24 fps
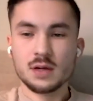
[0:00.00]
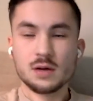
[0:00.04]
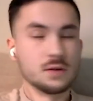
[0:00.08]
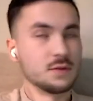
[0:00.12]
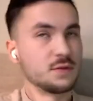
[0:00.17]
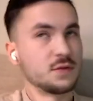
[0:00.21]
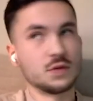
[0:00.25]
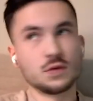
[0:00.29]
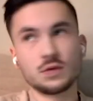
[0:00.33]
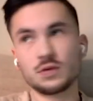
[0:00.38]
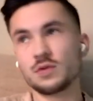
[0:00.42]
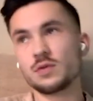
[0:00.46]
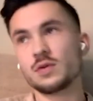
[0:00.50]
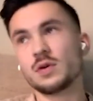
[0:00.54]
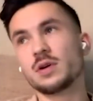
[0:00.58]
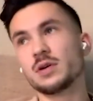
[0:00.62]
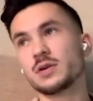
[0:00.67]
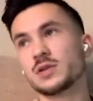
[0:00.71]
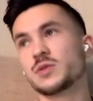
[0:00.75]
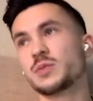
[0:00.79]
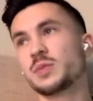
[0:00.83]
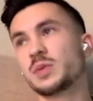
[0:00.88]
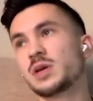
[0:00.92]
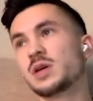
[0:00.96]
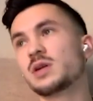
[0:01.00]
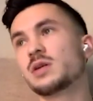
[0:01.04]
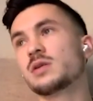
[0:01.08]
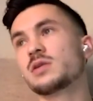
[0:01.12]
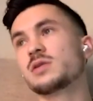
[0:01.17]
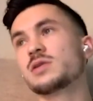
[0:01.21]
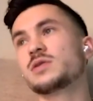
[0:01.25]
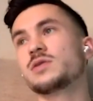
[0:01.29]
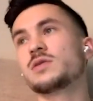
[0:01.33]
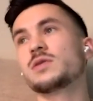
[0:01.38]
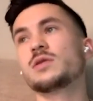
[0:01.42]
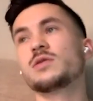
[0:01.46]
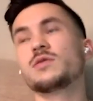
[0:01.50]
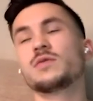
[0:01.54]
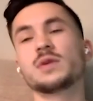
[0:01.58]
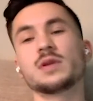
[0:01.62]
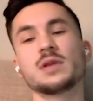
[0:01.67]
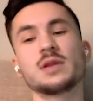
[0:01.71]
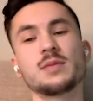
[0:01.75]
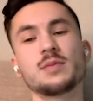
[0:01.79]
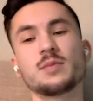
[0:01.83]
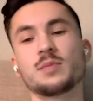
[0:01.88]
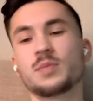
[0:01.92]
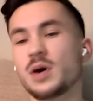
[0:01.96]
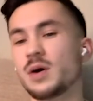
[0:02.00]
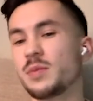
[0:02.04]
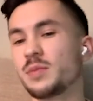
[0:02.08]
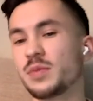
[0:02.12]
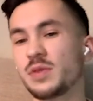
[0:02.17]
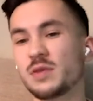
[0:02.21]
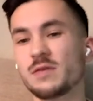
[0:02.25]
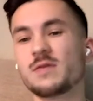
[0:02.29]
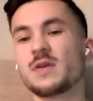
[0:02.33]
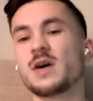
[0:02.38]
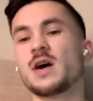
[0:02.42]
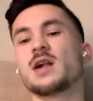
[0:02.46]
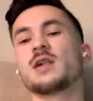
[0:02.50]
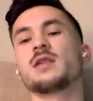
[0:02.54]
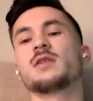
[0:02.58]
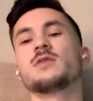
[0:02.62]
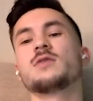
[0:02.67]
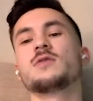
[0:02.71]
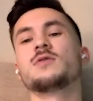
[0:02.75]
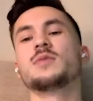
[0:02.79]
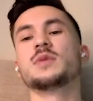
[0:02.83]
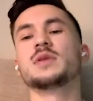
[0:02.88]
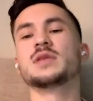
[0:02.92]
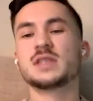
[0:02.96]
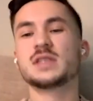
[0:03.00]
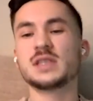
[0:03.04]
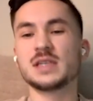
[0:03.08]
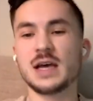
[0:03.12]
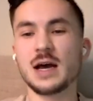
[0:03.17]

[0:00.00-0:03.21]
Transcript: Well, if you do it on speakers, you could really bump the volume and